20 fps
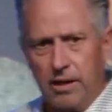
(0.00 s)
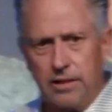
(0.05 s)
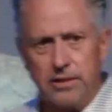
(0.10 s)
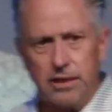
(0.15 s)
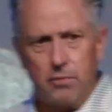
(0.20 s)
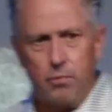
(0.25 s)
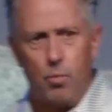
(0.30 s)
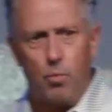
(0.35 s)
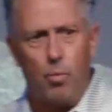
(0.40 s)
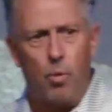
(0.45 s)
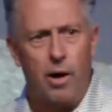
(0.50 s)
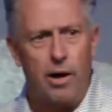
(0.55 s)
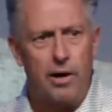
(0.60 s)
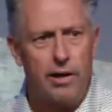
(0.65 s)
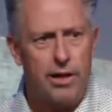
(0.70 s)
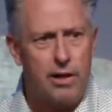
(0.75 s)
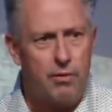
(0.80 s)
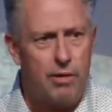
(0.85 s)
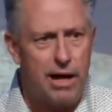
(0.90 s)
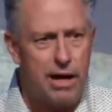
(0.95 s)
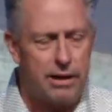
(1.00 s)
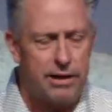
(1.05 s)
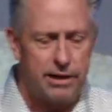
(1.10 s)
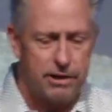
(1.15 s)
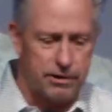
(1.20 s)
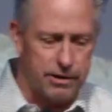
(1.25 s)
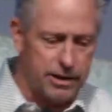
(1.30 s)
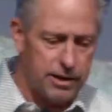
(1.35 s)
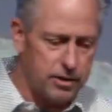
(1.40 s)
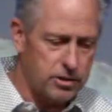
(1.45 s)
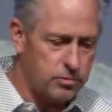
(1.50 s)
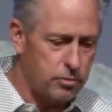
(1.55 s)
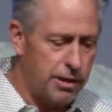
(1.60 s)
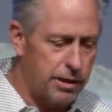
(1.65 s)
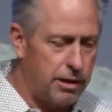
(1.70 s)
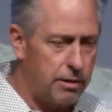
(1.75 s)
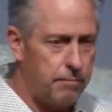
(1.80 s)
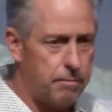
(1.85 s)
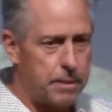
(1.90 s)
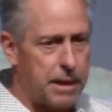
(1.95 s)
I said, why are you out here? He goes,
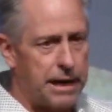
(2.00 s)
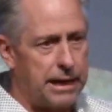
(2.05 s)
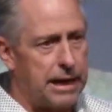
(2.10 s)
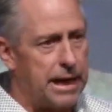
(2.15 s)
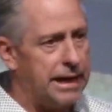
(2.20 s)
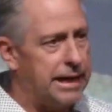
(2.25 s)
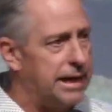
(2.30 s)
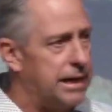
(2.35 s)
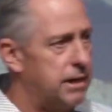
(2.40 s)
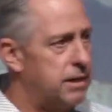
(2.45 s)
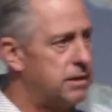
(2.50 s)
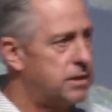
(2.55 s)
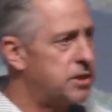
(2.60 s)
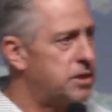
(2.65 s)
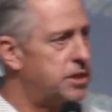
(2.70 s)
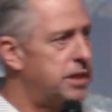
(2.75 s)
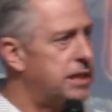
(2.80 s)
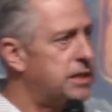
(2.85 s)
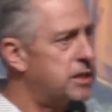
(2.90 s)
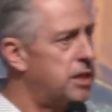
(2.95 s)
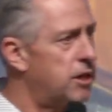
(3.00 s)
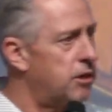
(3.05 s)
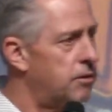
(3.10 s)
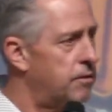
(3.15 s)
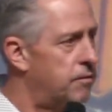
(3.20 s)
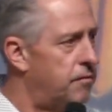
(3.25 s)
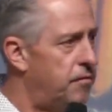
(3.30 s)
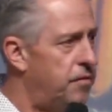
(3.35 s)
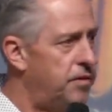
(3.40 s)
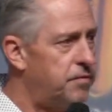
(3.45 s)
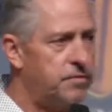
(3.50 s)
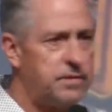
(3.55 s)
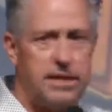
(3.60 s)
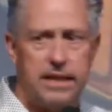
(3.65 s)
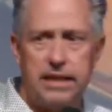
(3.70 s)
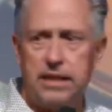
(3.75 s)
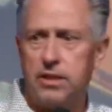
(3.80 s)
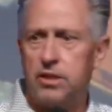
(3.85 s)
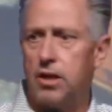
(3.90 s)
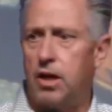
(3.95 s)
well, I, I get
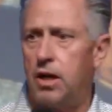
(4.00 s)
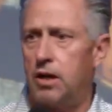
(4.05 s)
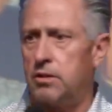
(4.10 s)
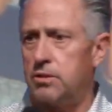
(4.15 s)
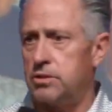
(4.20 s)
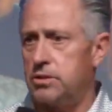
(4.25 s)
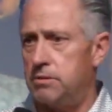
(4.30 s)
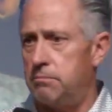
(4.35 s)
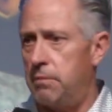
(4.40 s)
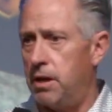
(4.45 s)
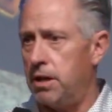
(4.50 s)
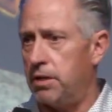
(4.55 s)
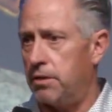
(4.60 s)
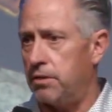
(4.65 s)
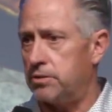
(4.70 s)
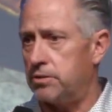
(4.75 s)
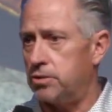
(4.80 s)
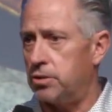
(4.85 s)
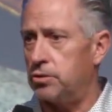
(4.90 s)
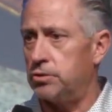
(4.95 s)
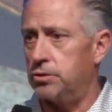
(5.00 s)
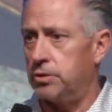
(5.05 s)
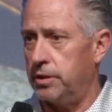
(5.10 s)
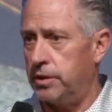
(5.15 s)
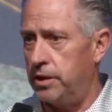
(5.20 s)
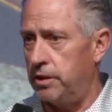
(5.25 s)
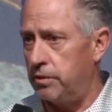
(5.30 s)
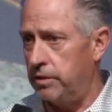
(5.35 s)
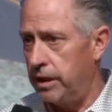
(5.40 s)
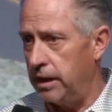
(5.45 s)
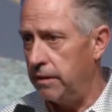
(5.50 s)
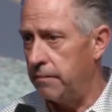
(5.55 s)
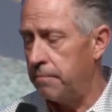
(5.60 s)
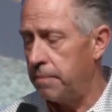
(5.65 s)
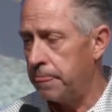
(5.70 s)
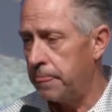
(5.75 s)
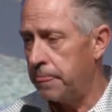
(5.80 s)
$615 a month Social Security,